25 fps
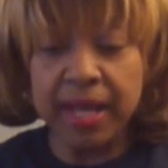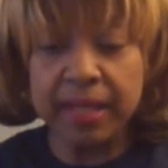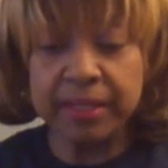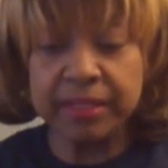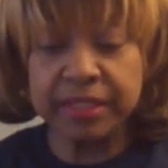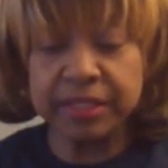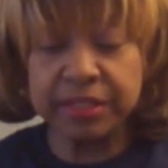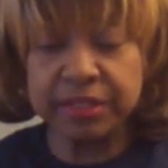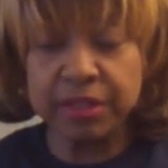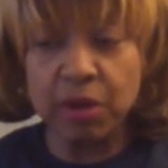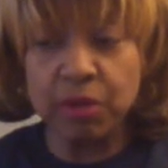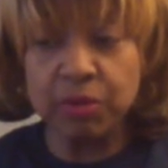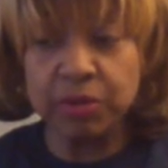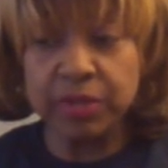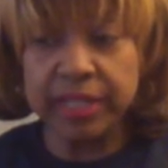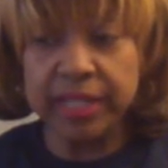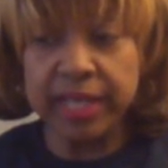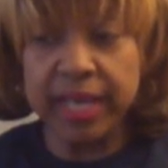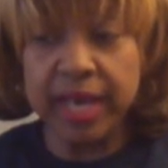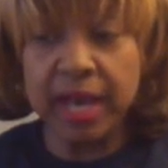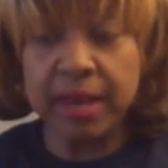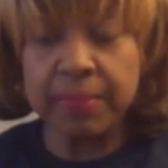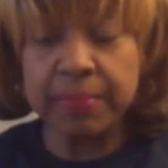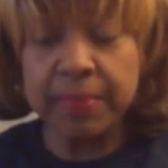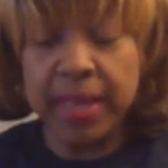
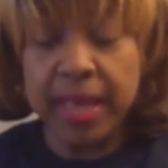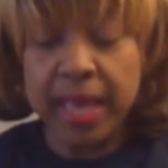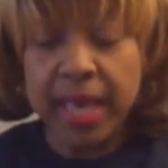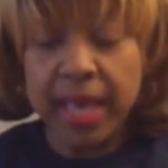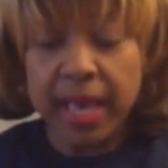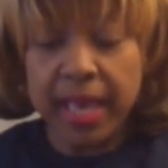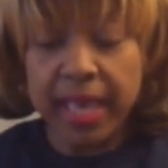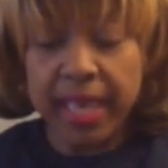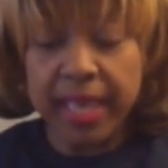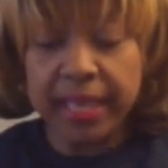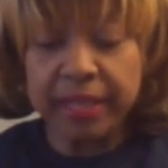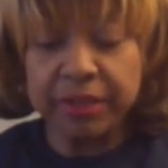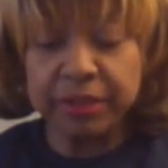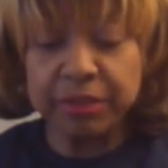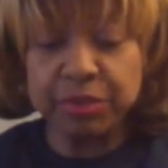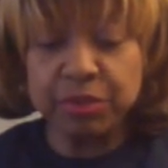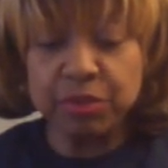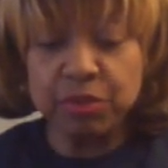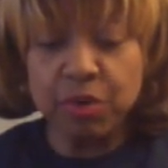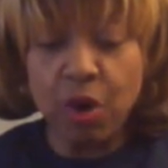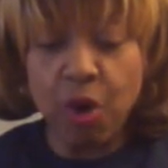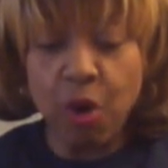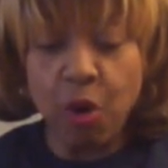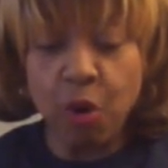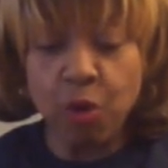sodium and
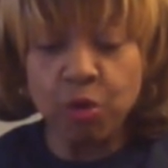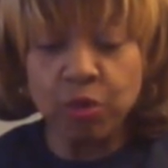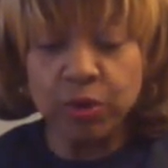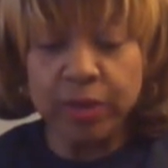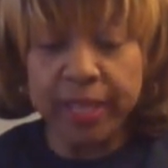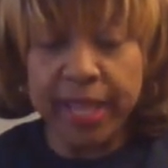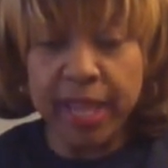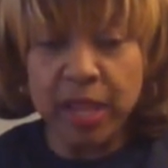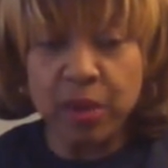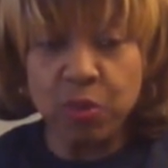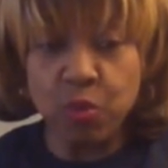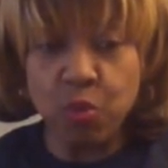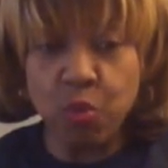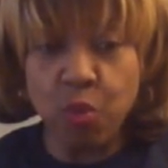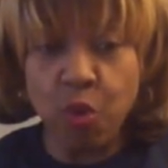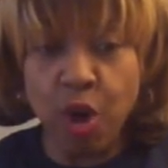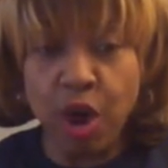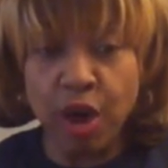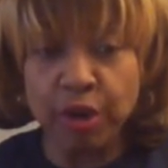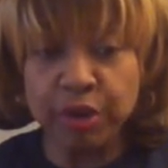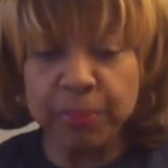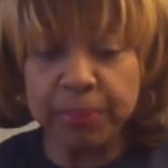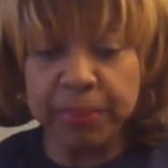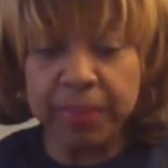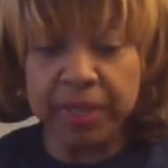to hold in
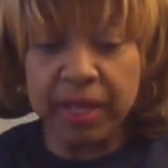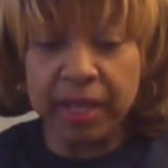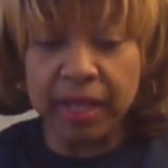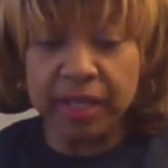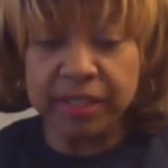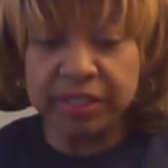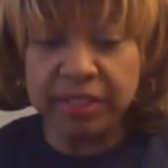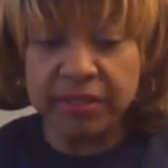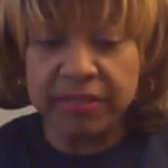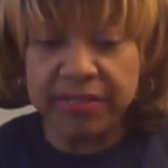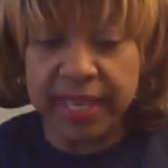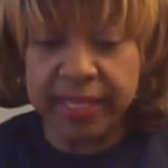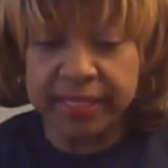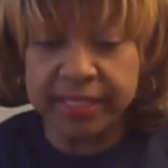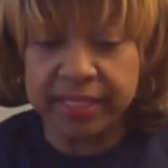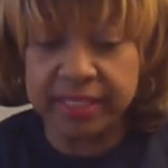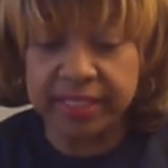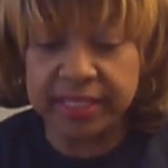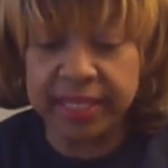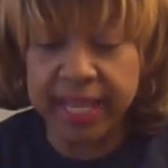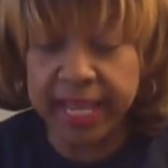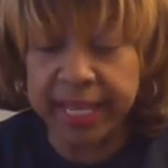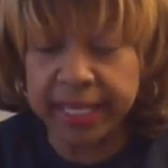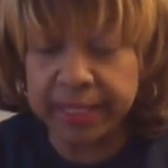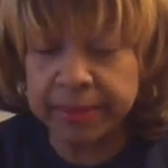water because of that
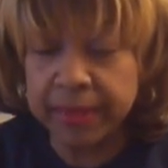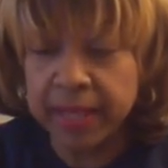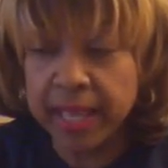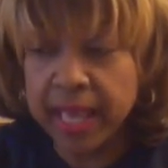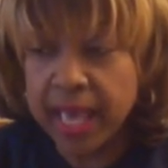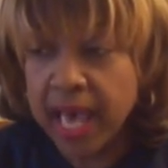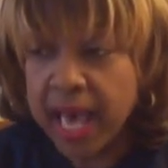state.